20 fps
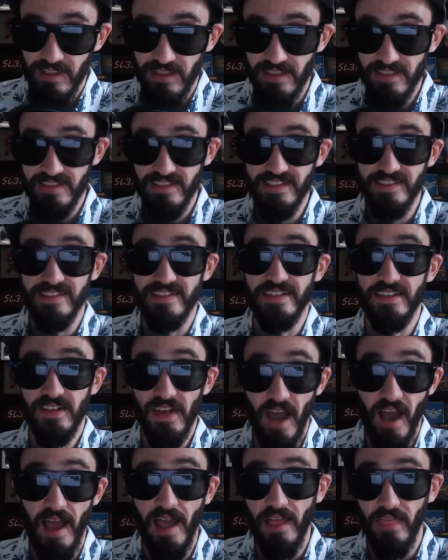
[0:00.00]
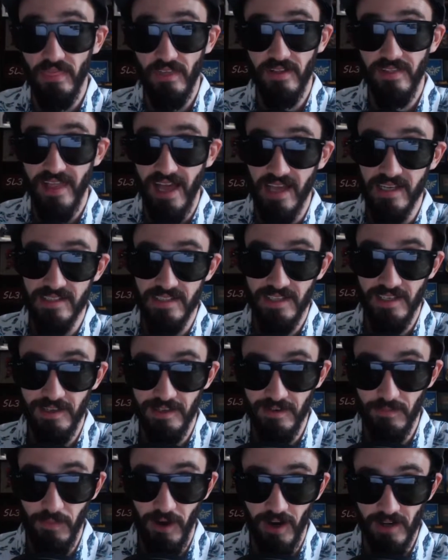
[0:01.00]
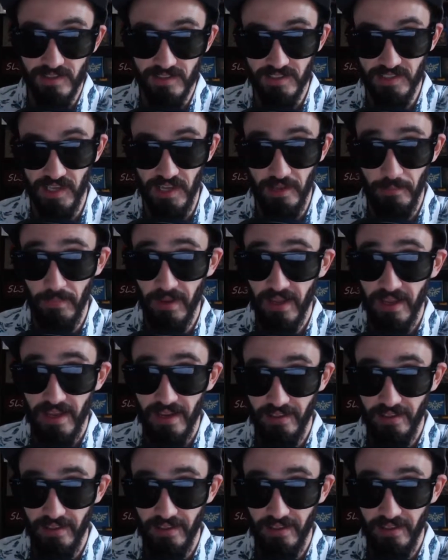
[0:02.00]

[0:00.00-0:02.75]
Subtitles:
This is not the last Kingdom Hearts game,